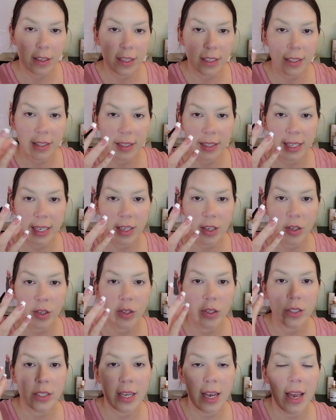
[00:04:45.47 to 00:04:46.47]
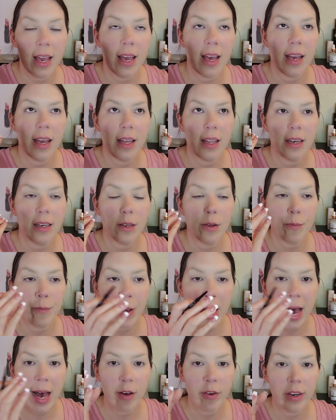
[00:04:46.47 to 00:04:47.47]
concealed and
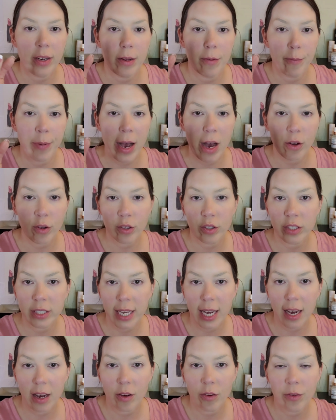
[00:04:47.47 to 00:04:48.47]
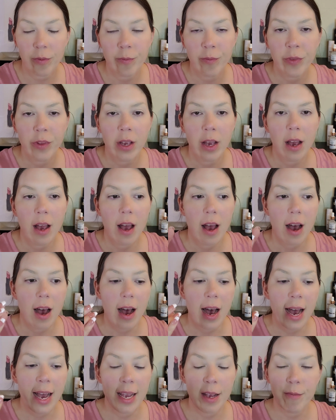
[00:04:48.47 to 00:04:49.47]
powdered down.
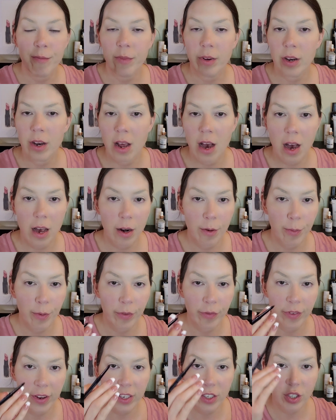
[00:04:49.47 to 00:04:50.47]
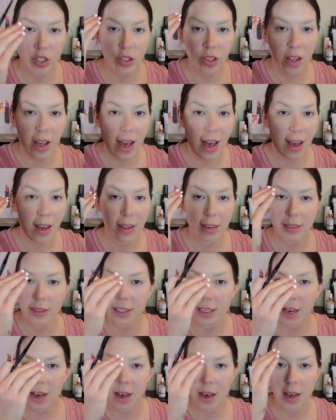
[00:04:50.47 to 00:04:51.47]
I am not a professional at
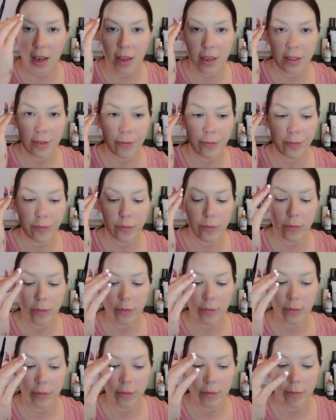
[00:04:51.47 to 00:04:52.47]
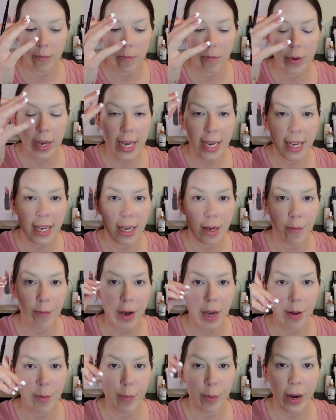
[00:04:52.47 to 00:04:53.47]
making
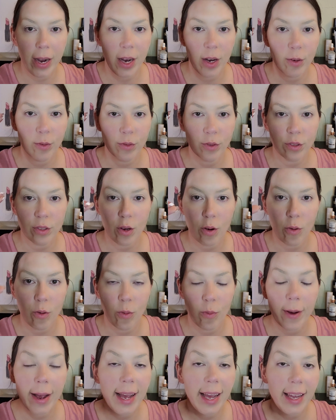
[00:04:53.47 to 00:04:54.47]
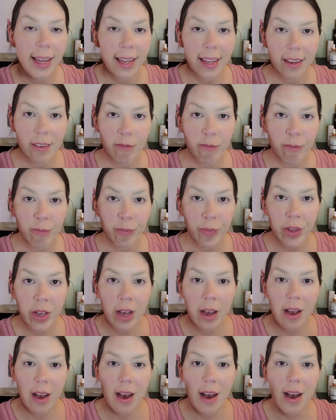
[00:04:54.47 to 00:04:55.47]
my brows go away.
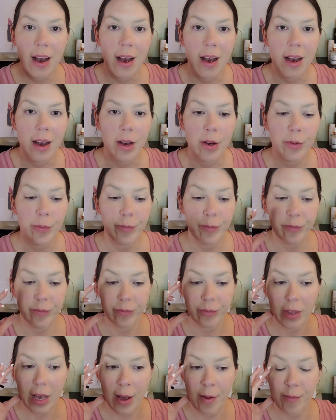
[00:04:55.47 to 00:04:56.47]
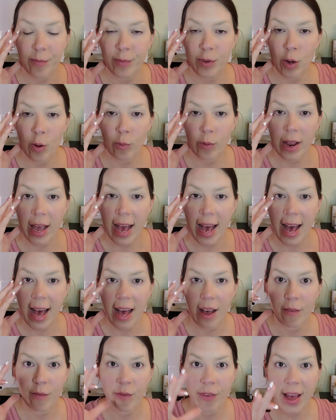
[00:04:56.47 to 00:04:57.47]
I don't
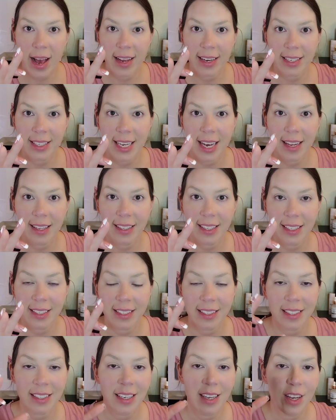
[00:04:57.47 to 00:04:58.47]
have that talent,